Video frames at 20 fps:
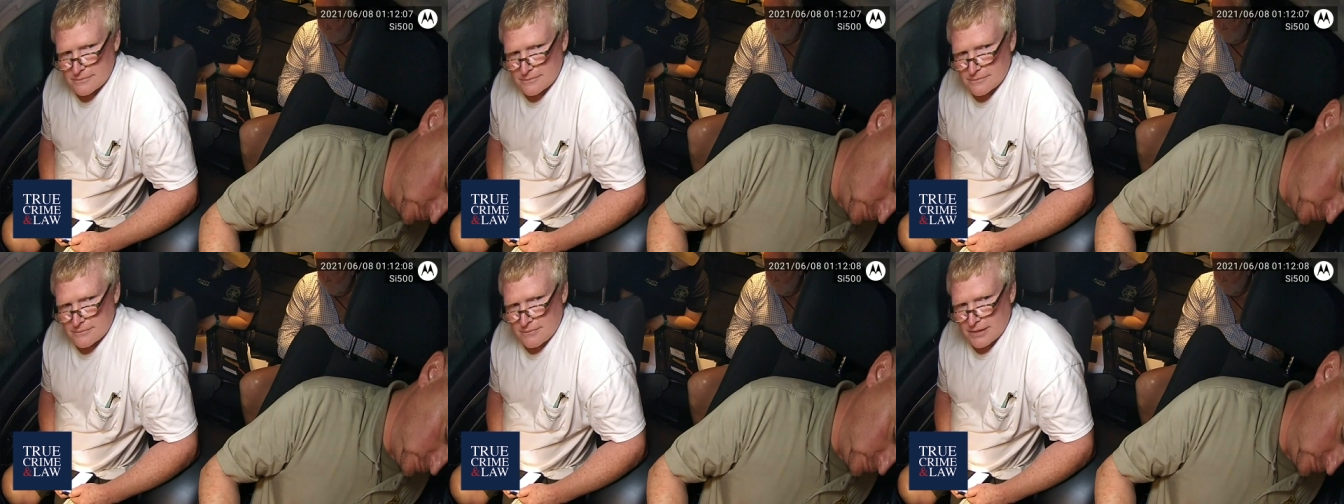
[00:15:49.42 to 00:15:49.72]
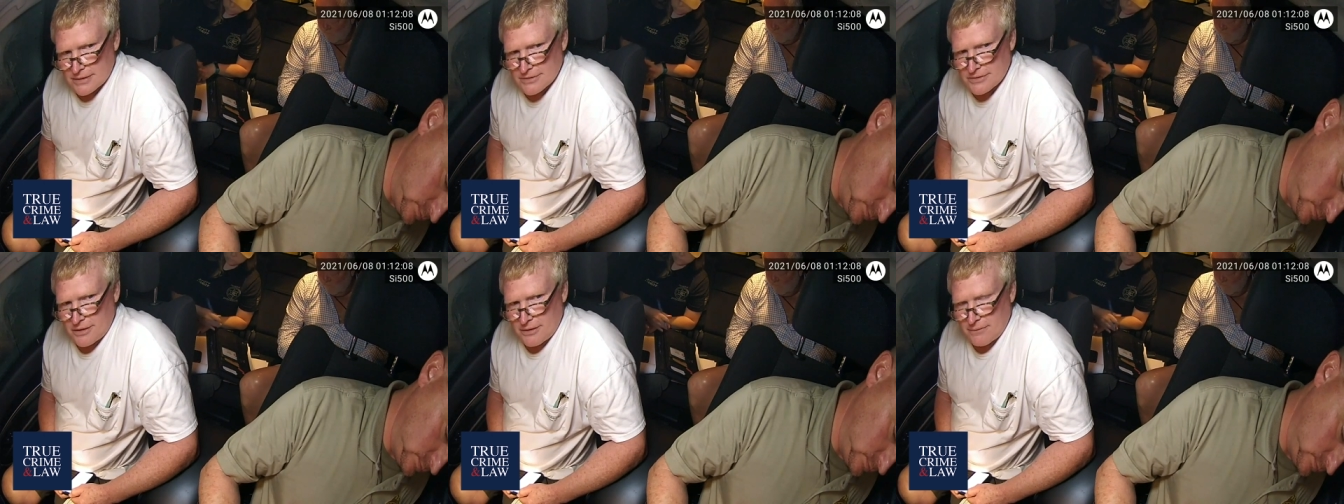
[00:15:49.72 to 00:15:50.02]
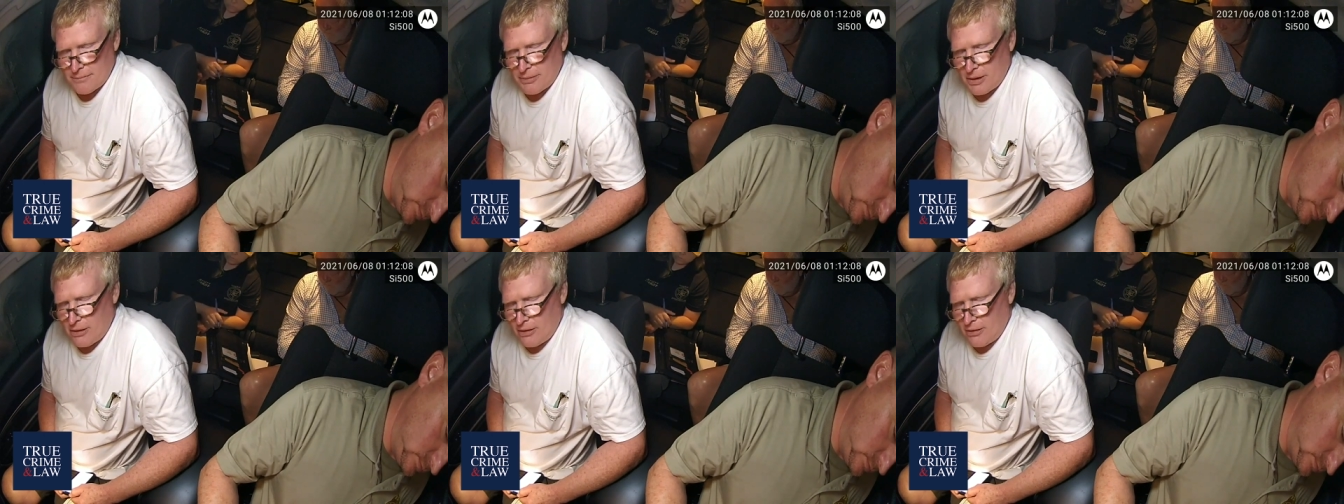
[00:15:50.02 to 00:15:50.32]
my son
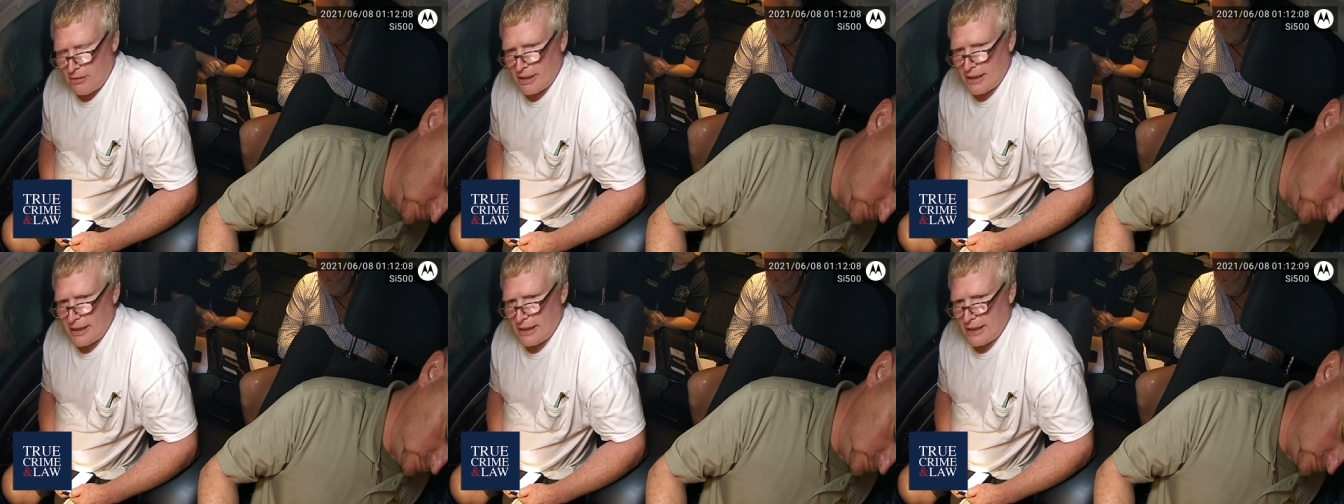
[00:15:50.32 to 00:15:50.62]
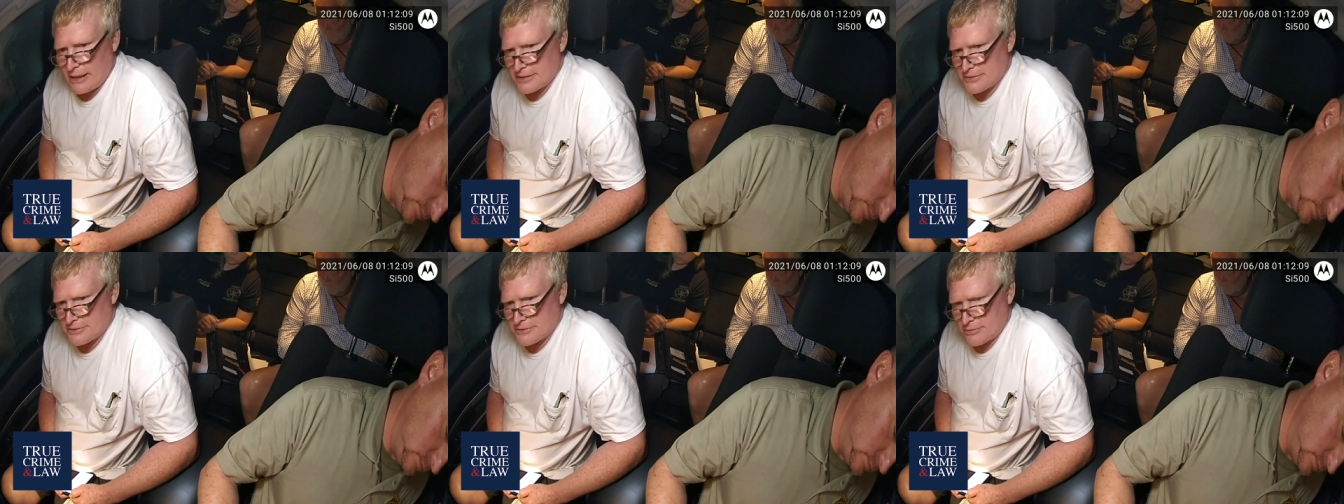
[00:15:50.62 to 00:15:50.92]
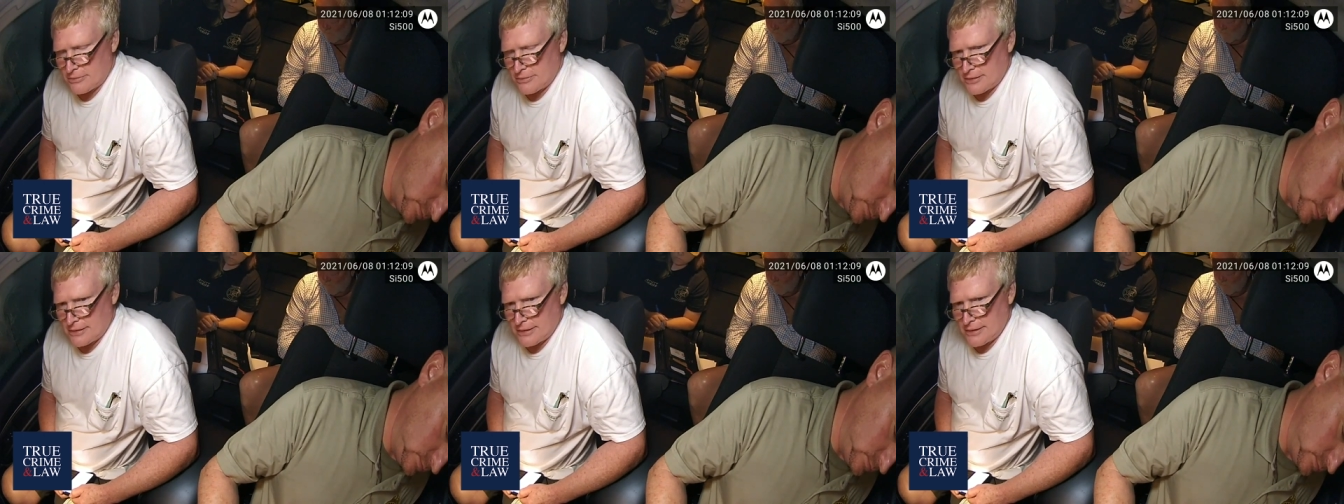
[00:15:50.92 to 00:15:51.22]
Paul
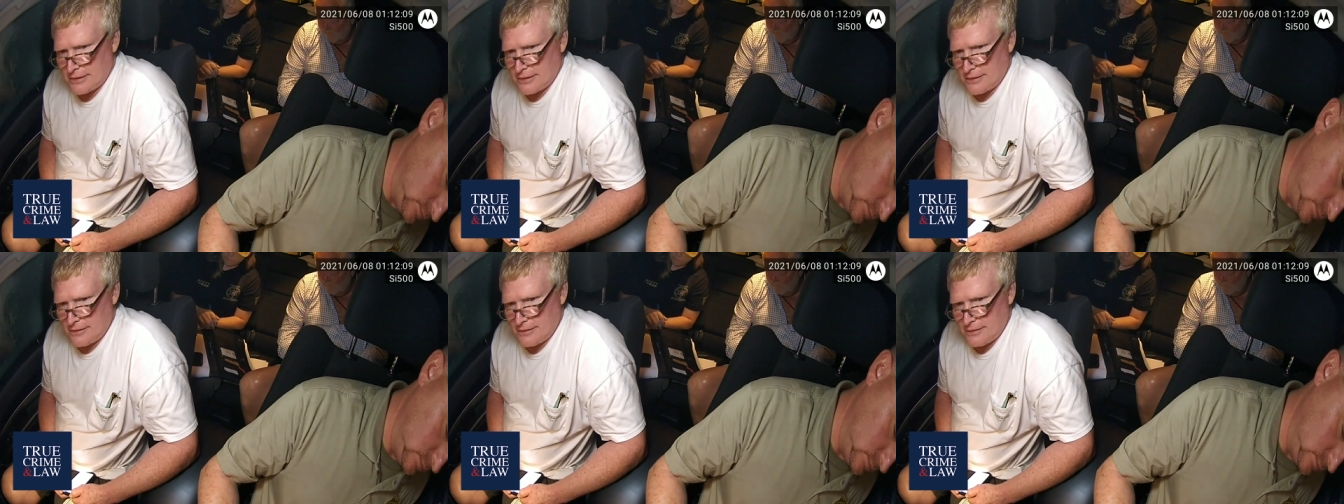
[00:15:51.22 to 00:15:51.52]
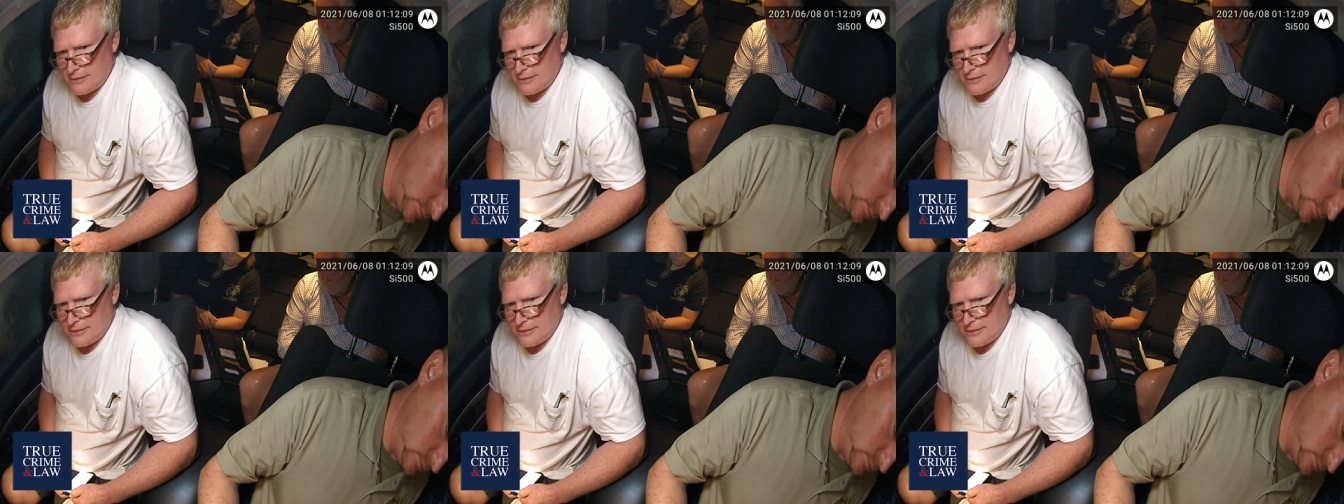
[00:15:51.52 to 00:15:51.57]
actually